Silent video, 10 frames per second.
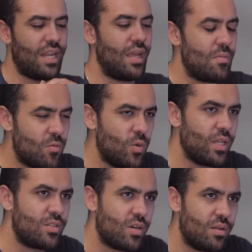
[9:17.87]
I'm
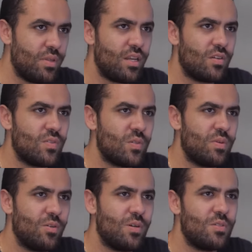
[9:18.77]
really trying to be careful with
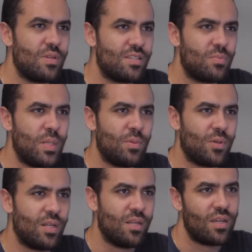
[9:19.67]
my words because people are
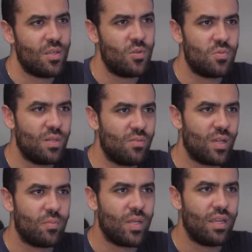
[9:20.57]
going to accuse me of
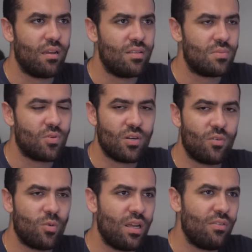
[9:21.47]
like being unsupportive
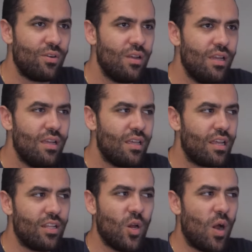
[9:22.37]
or whatever.
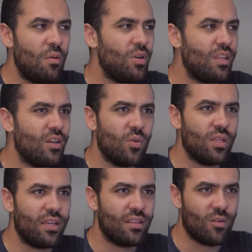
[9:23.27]
Like, no, I'm one of the
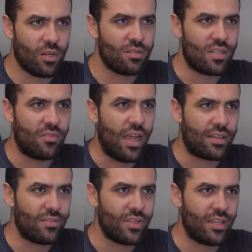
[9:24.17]
only lawyers that have
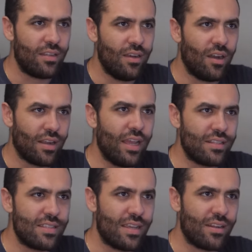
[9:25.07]
actively gone
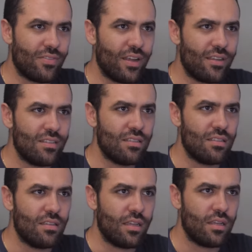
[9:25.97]
against the NFA.
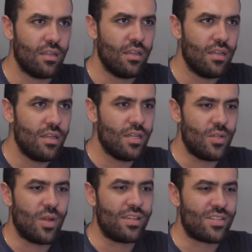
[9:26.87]
Like,
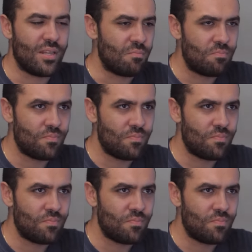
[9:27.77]
you guys can